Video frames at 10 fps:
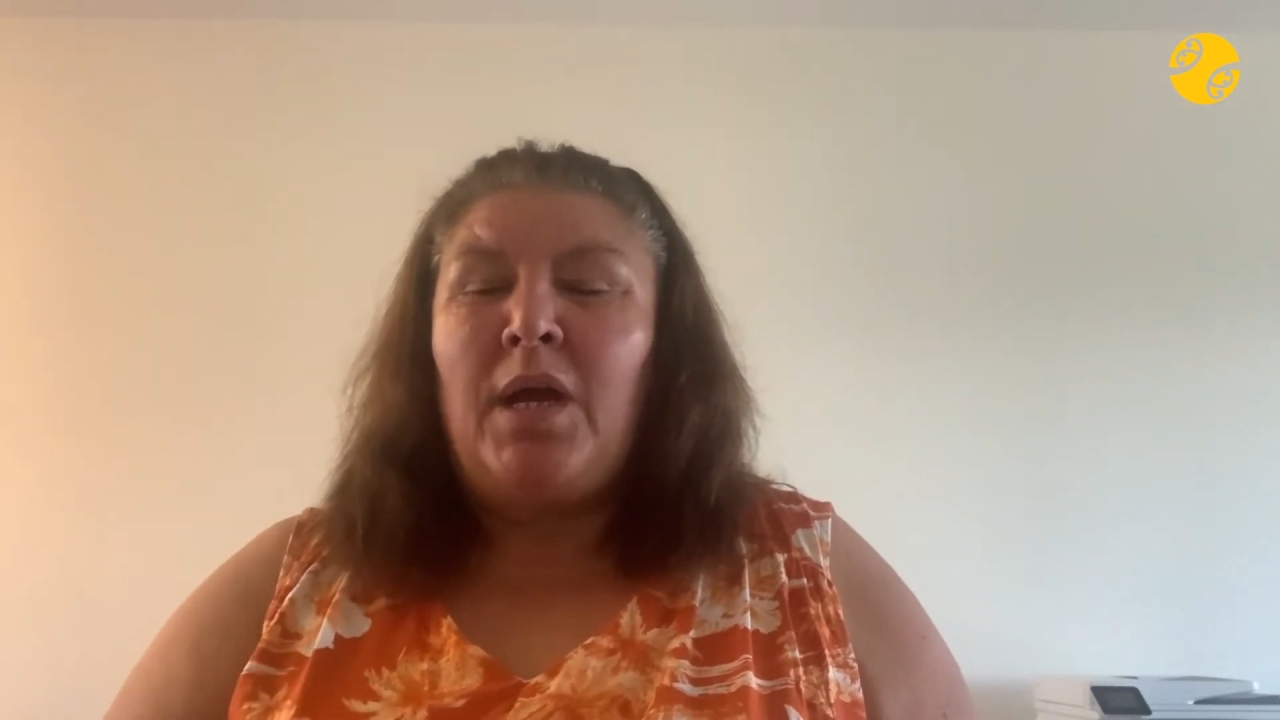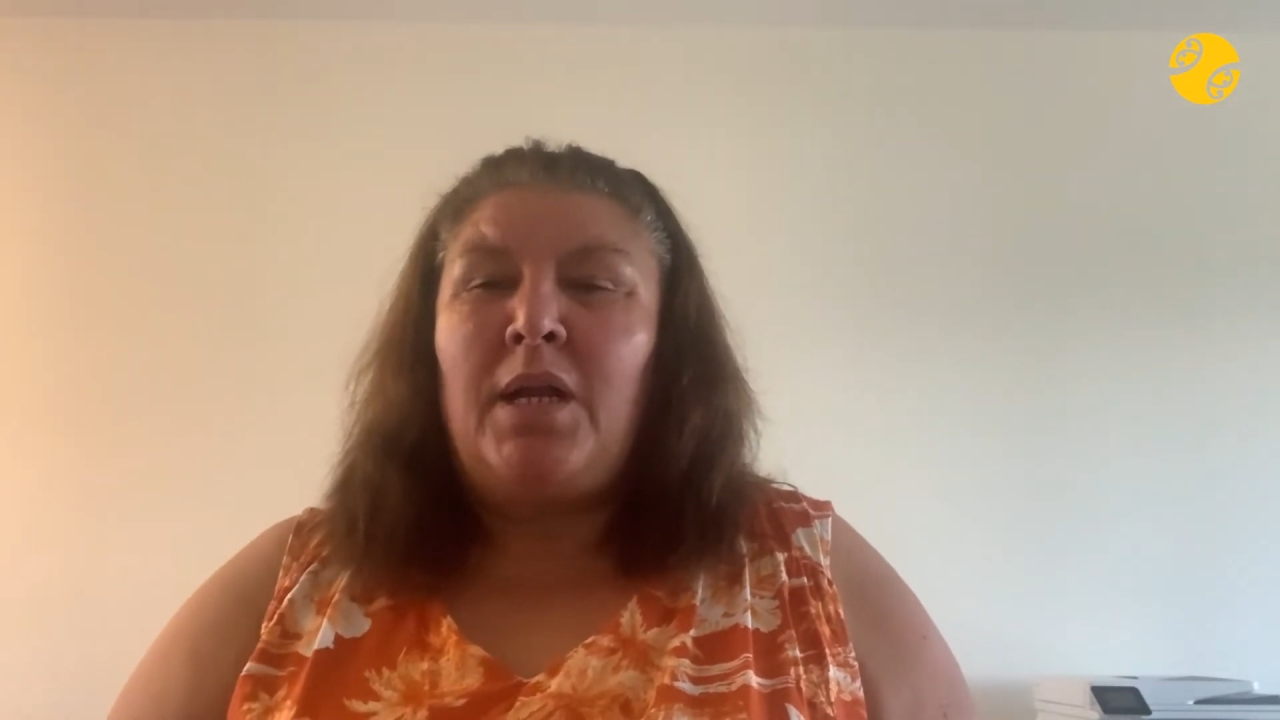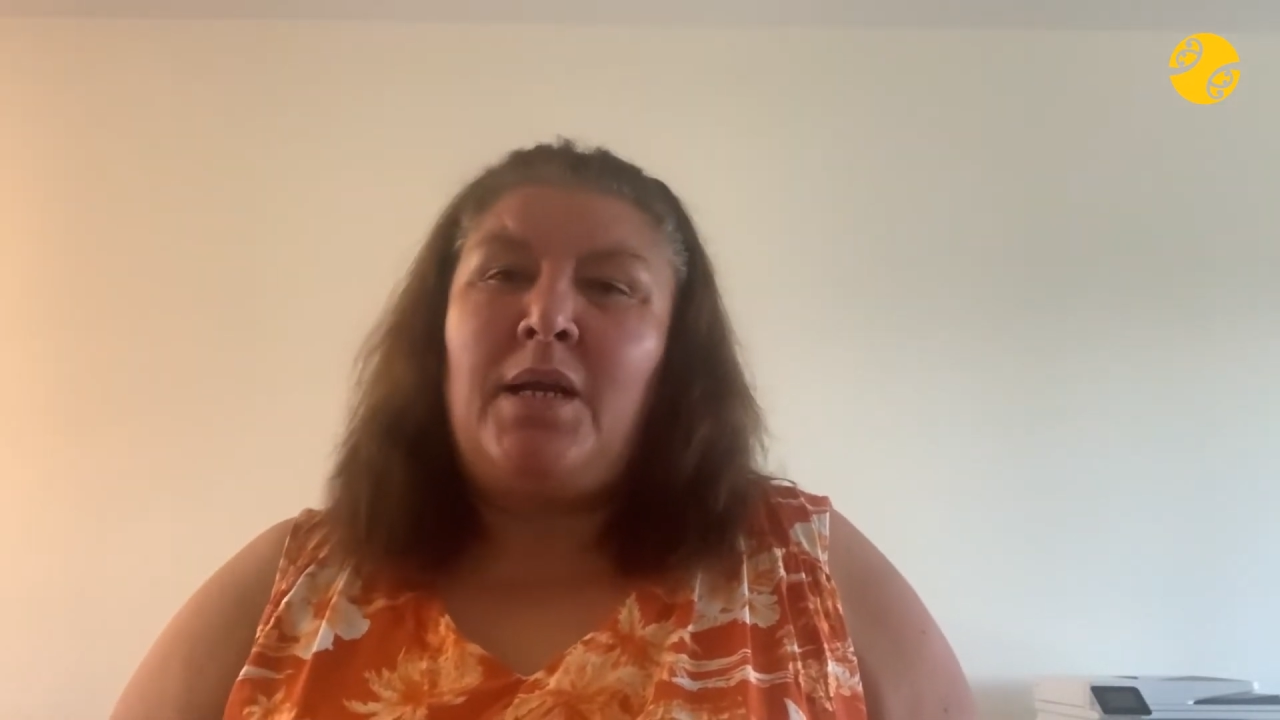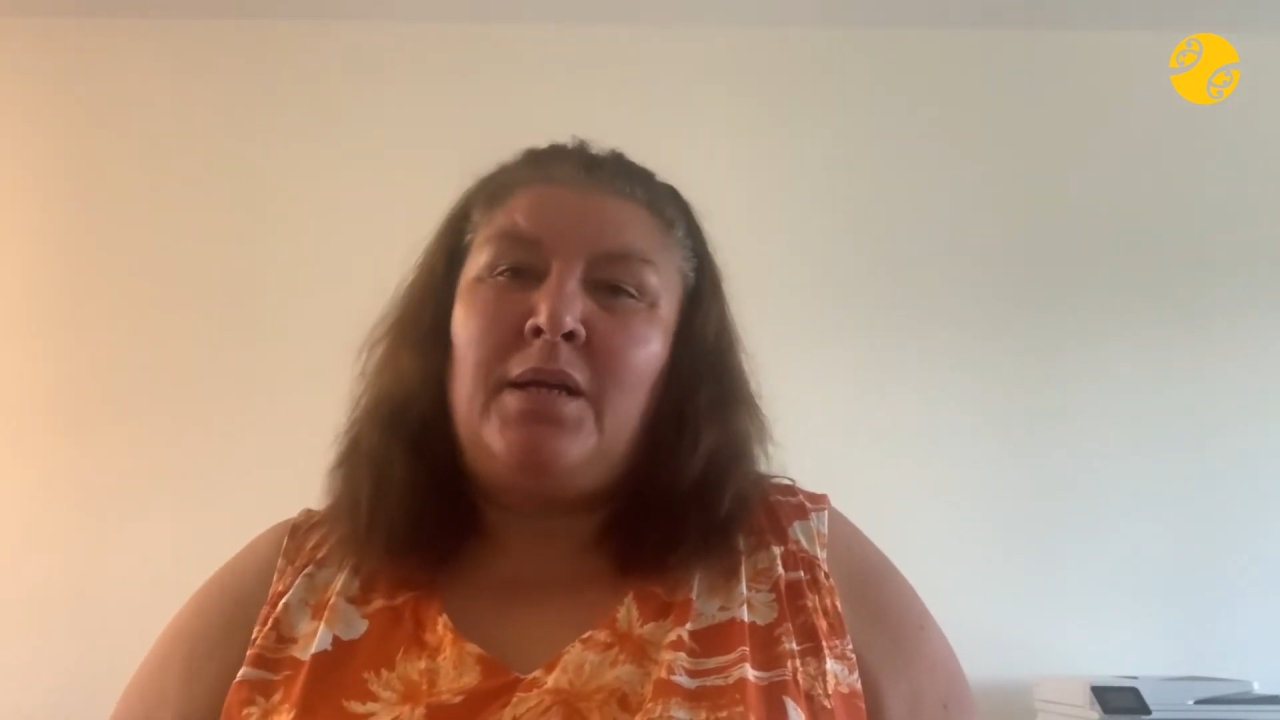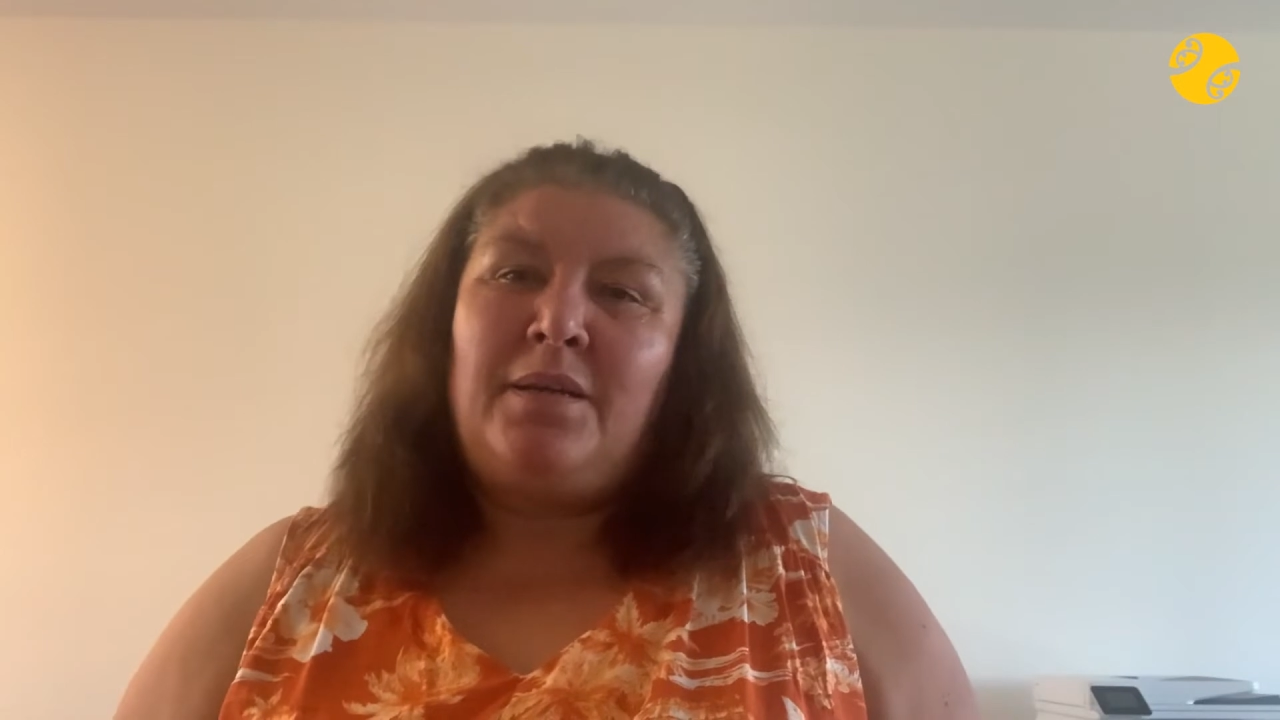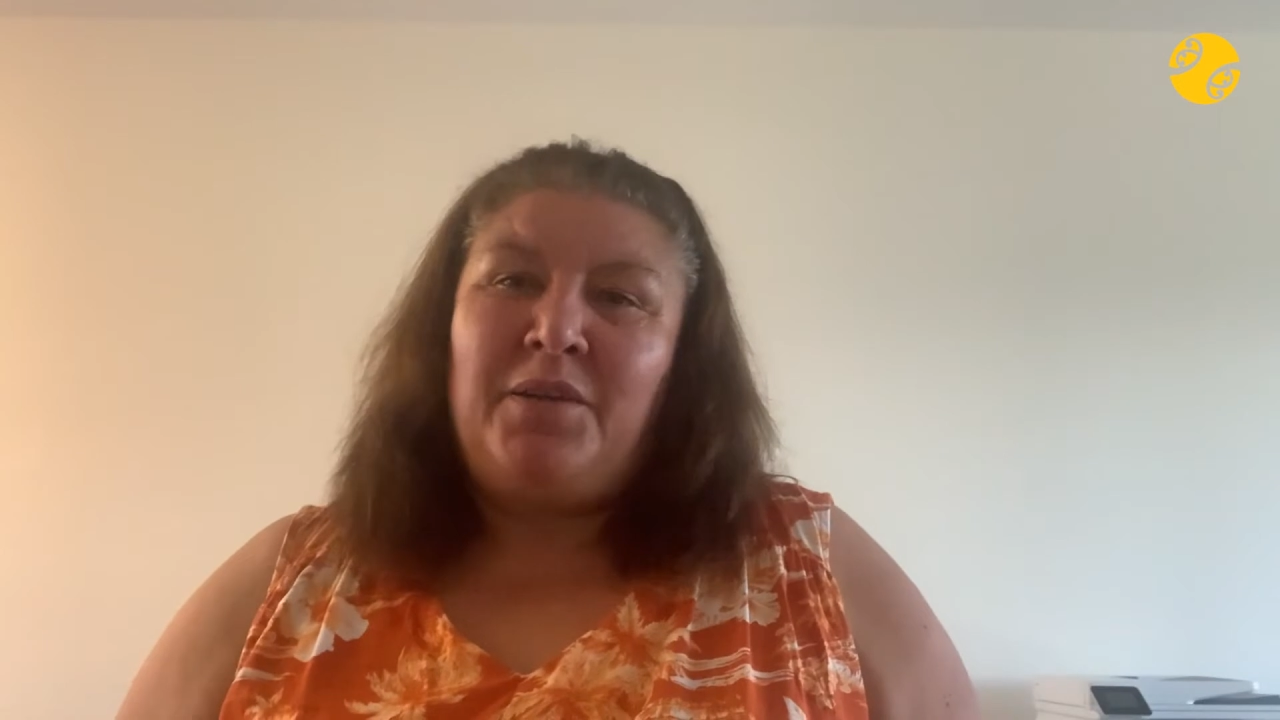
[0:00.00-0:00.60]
ana